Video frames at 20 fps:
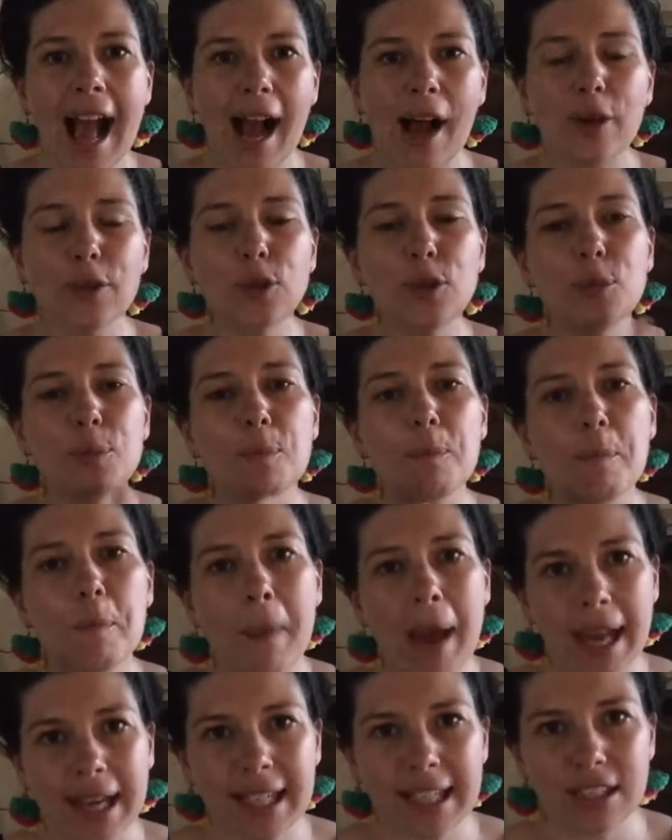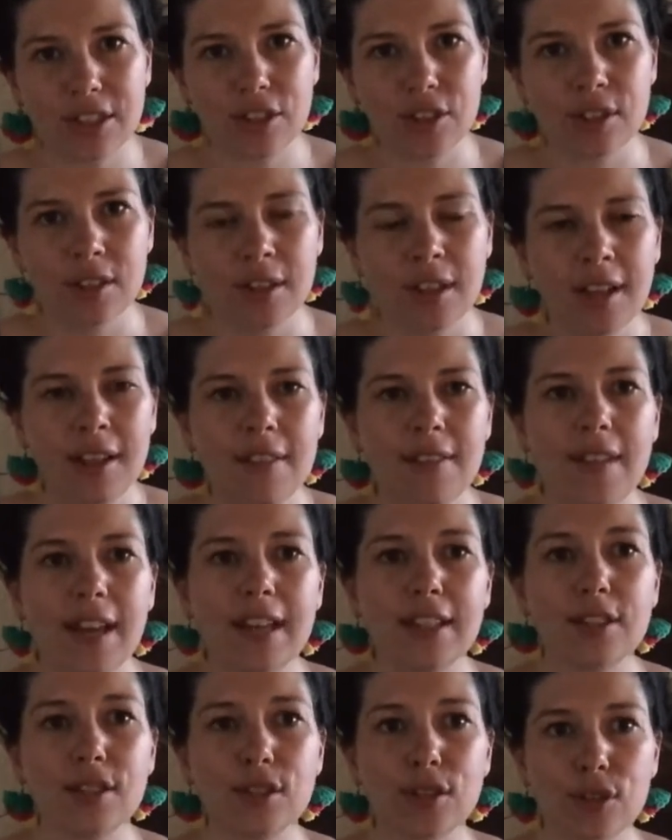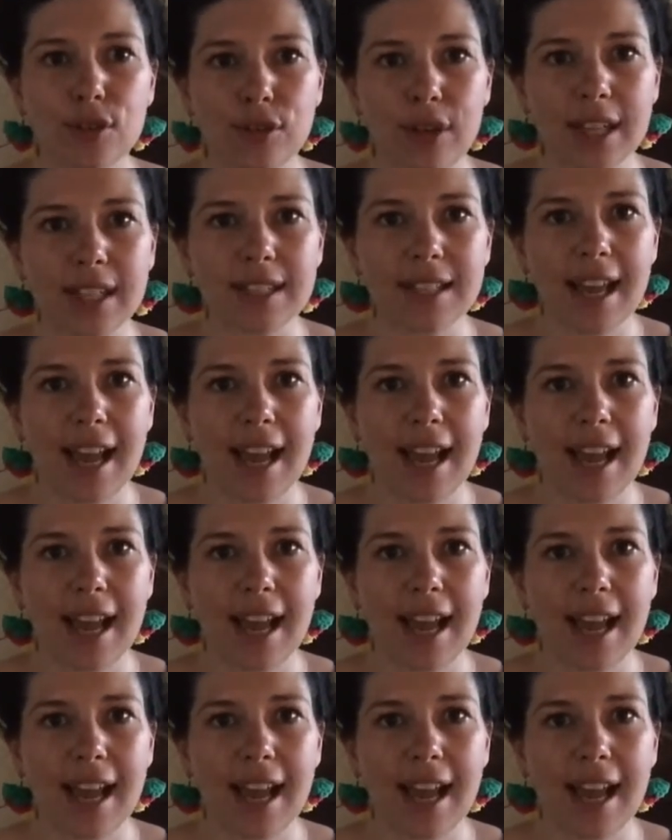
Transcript: how you manage that stress,